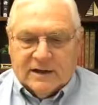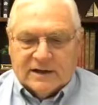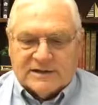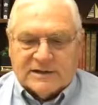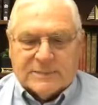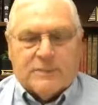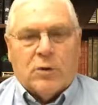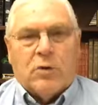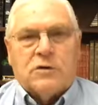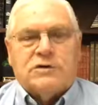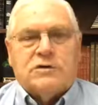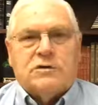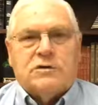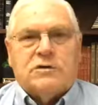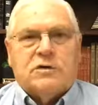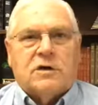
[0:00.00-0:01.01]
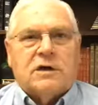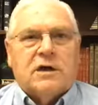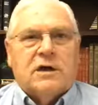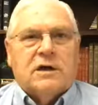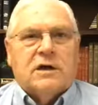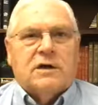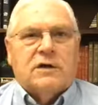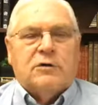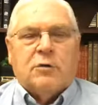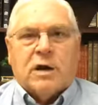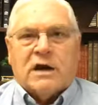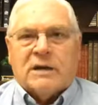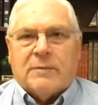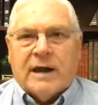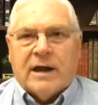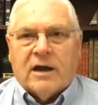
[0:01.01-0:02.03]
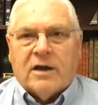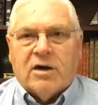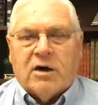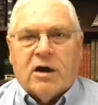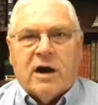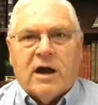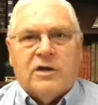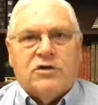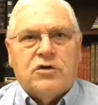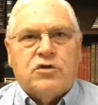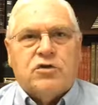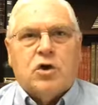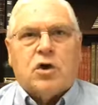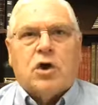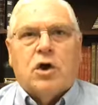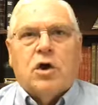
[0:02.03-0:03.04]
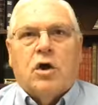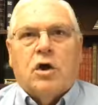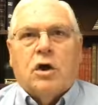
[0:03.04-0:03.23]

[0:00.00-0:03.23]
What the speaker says: suppose you wanted to buy a car, and you took